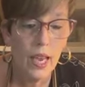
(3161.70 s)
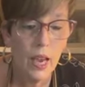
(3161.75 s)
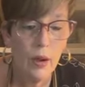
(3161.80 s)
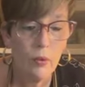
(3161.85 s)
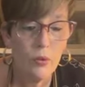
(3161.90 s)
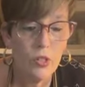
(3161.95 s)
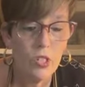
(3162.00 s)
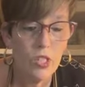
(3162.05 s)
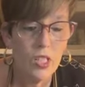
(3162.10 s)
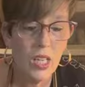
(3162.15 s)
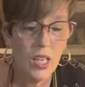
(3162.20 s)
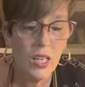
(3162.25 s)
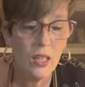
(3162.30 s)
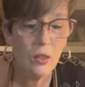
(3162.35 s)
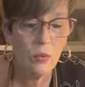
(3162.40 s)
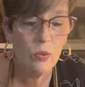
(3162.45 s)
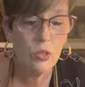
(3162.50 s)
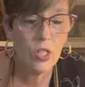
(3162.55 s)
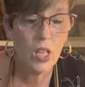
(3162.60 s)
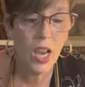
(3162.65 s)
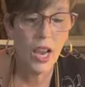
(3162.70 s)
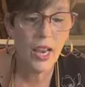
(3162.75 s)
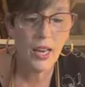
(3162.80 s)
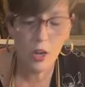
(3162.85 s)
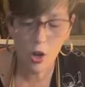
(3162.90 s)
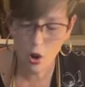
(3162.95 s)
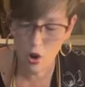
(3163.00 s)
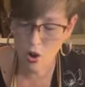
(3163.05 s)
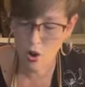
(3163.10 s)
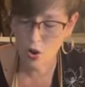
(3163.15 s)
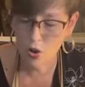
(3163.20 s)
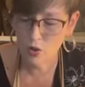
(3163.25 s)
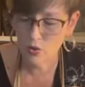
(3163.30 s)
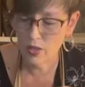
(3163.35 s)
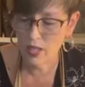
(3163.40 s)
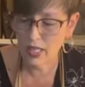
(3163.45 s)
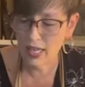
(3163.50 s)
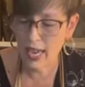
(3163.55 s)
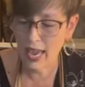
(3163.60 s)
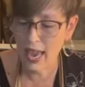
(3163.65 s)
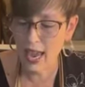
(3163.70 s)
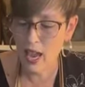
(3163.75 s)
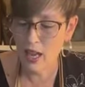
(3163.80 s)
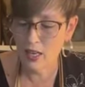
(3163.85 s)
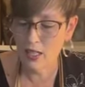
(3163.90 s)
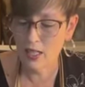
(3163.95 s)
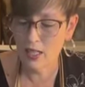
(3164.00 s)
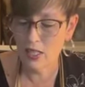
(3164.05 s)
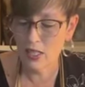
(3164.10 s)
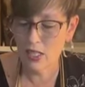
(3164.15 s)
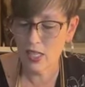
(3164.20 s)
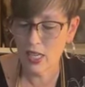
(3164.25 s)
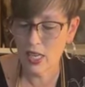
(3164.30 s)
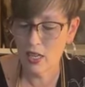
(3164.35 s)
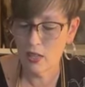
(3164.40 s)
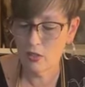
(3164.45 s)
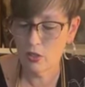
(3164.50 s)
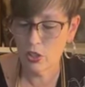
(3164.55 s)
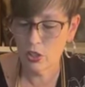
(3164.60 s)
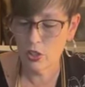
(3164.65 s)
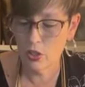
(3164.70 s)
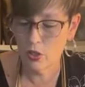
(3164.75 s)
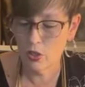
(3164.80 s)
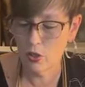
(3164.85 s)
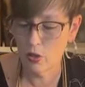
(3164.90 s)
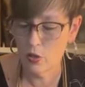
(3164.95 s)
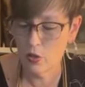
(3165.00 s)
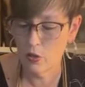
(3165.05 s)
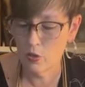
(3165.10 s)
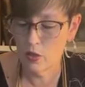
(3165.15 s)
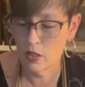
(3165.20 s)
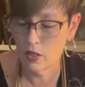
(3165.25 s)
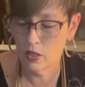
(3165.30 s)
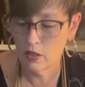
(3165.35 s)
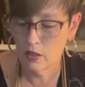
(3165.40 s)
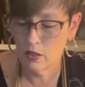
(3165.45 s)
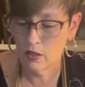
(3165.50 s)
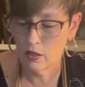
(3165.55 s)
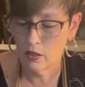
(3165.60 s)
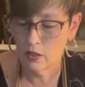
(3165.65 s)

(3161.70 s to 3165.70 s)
Cat was scared and was hiding. Oh, the cat got scared too.